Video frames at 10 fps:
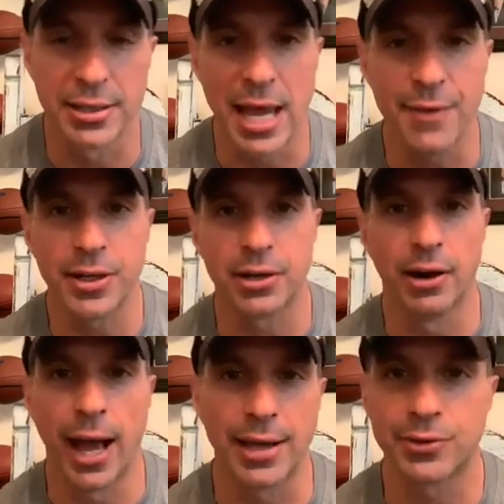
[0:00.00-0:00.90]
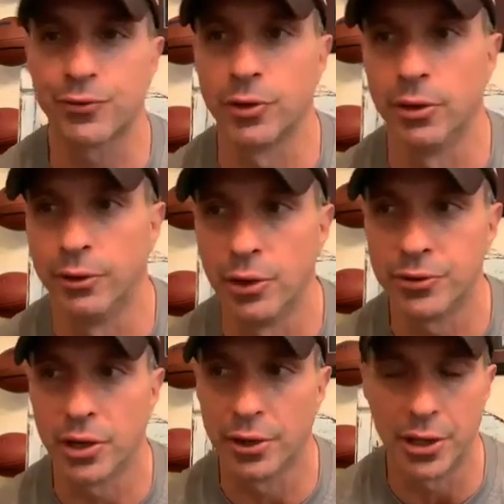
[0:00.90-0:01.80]
And David Glass, for
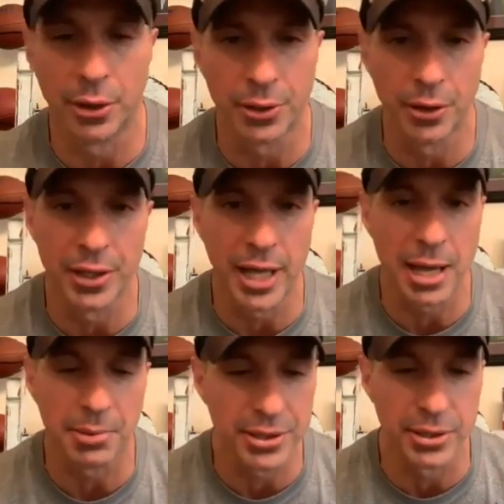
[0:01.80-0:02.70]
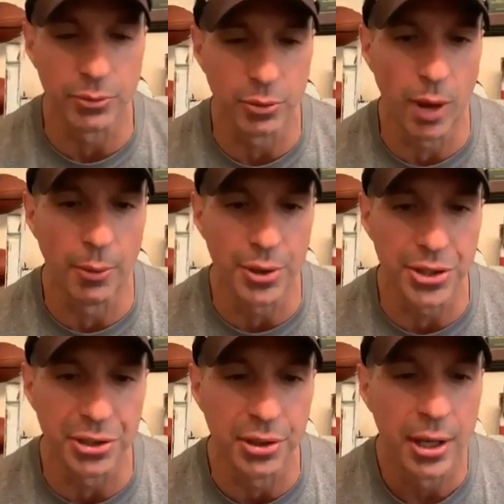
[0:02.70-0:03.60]
those of y'all that don't know the name, because why
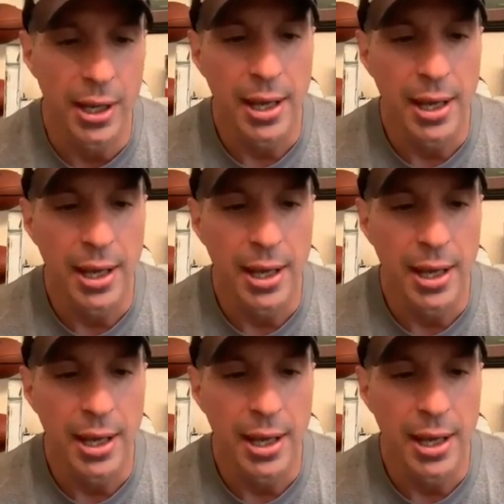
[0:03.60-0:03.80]
would you?